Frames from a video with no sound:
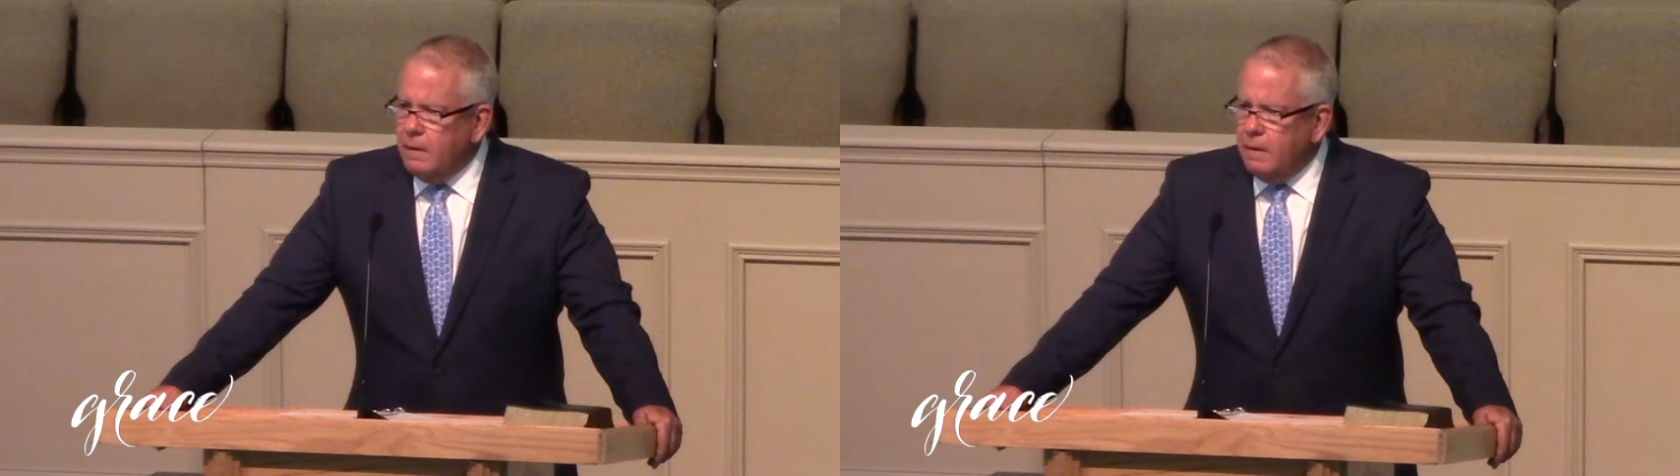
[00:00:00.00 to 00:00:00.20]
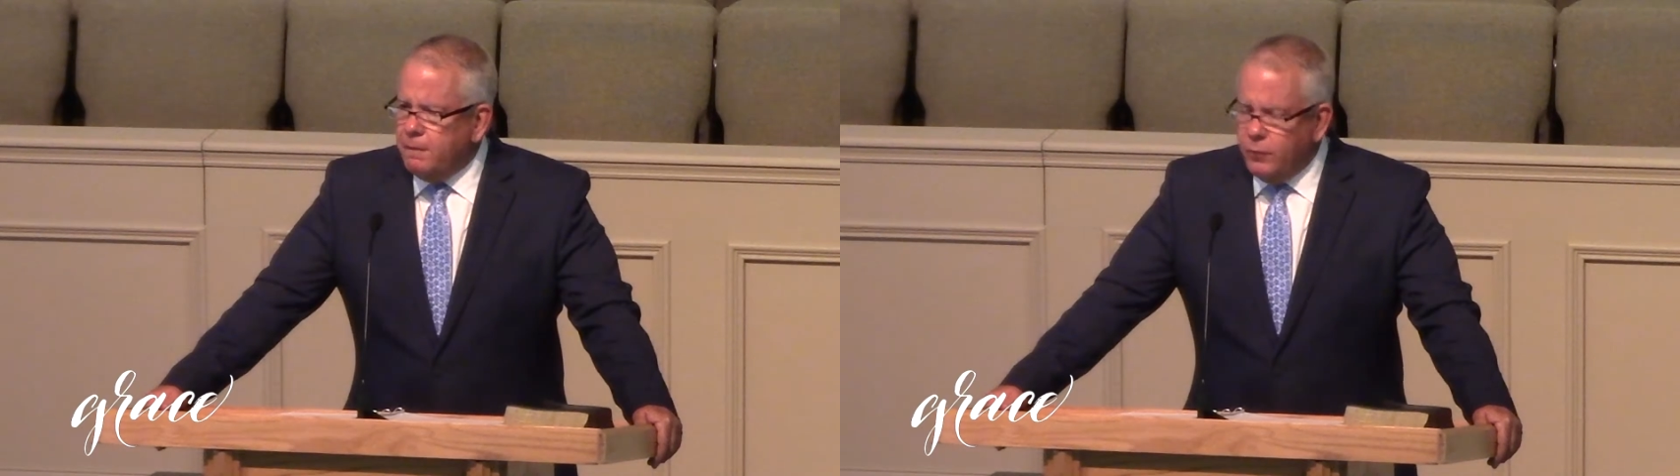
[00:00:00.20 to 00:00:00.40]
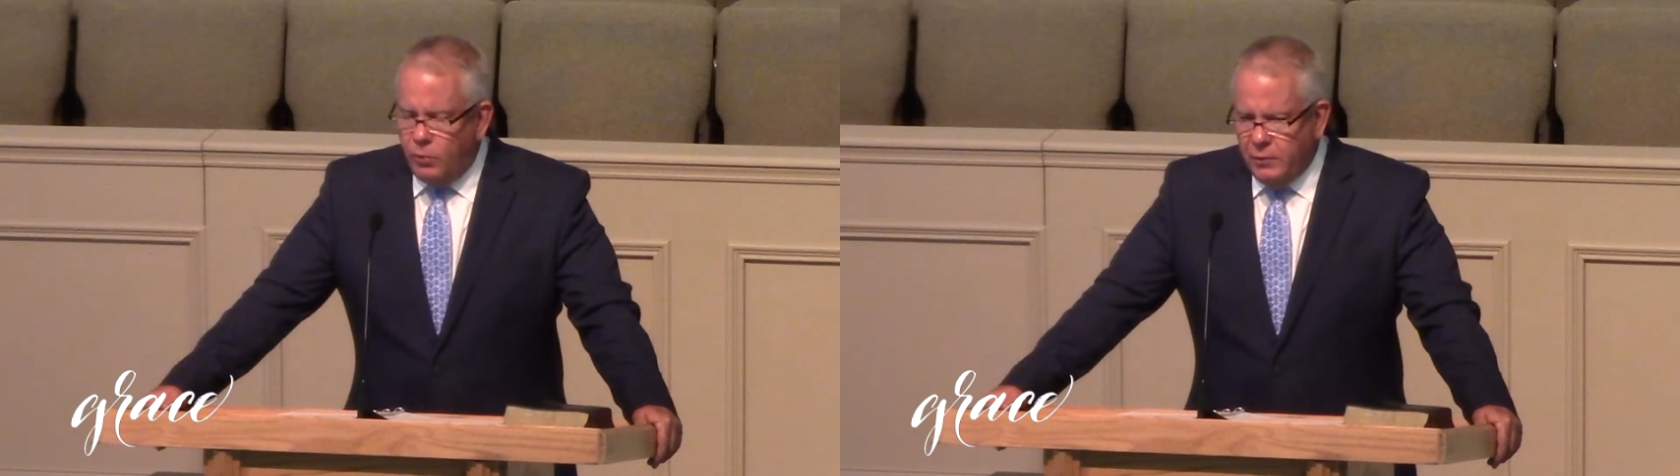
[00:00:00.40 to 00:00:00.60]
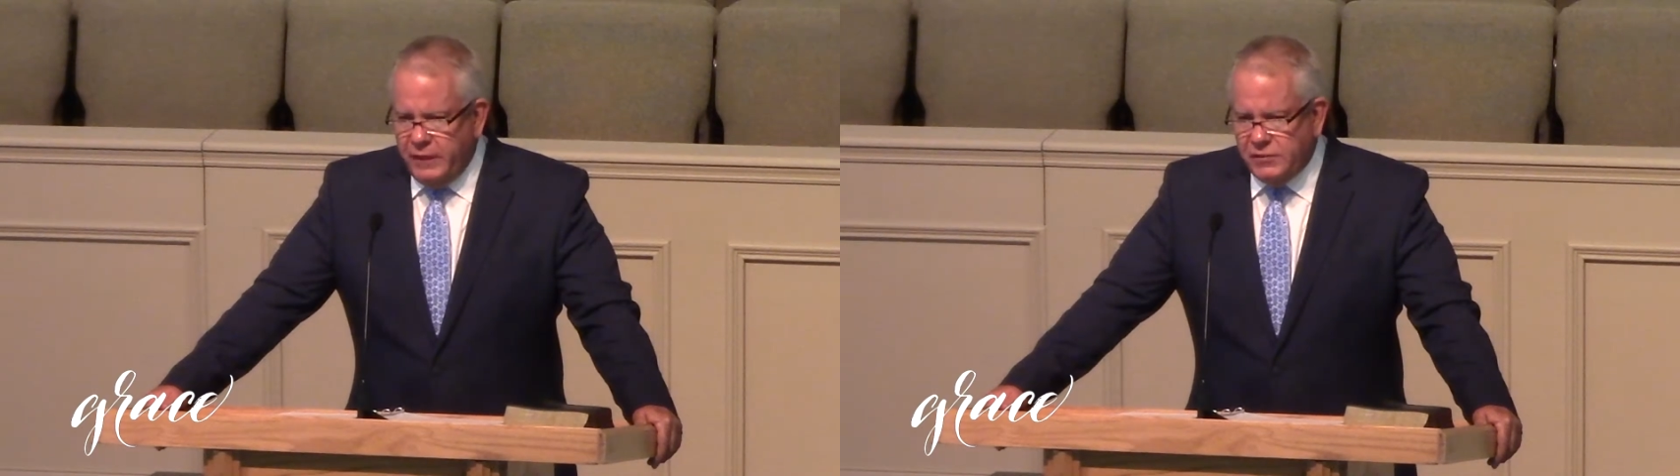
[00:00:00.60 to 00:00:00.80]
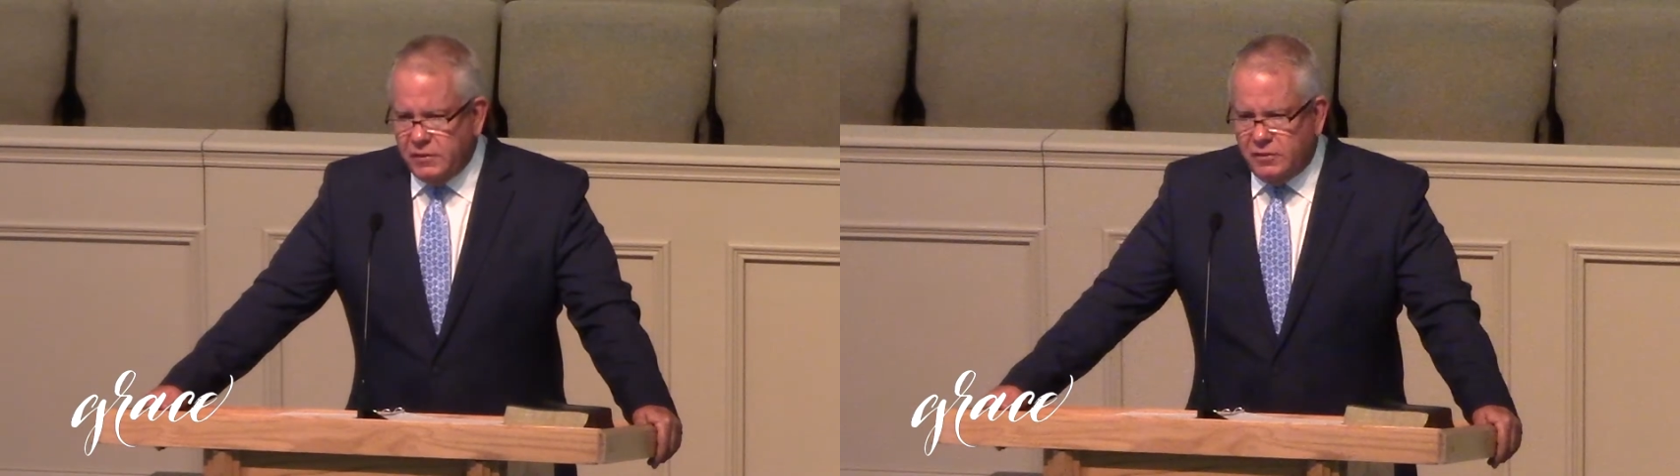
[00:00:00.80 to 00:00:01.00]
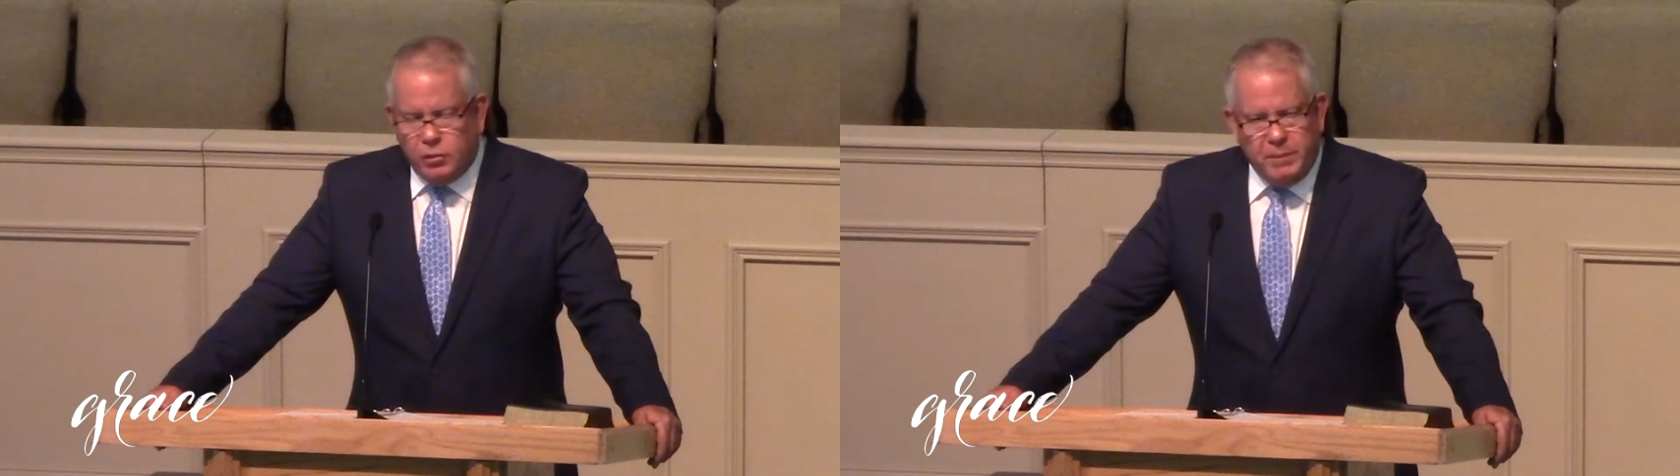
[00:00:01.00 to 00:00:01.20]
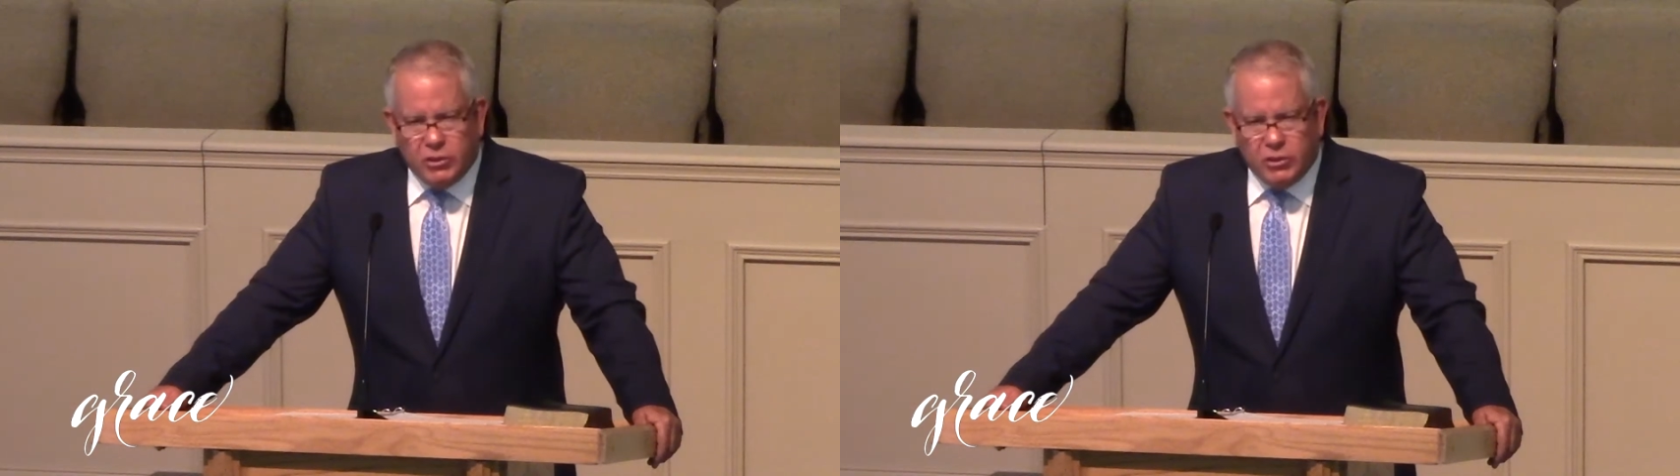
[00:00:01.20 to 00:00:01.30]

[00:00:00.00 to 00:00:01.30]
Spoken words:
for one reason, to be